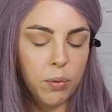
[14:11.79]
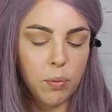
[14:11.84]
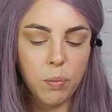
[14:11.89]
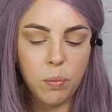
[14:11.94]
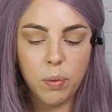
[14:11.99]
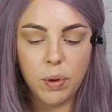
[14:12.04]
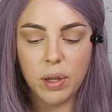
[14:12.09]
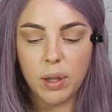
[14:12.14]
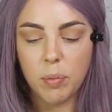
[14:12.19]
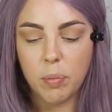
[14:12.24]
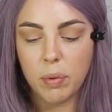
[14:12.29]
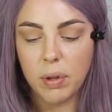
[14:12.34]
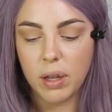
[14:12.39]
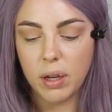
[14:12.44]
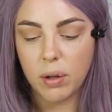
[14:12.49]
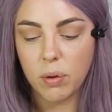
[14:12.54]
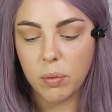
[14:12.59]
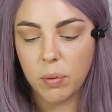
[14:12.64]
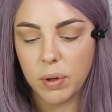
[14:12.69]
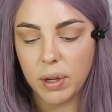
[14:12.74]
with
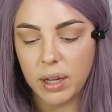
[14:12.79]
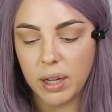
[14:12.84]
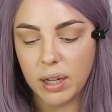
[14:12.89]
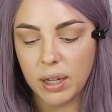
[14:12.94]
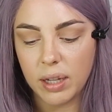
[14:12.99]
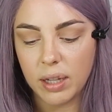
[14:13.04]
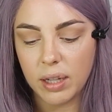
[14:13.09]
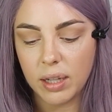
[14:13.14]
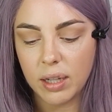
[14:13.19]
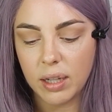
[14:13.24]
Blood Queen.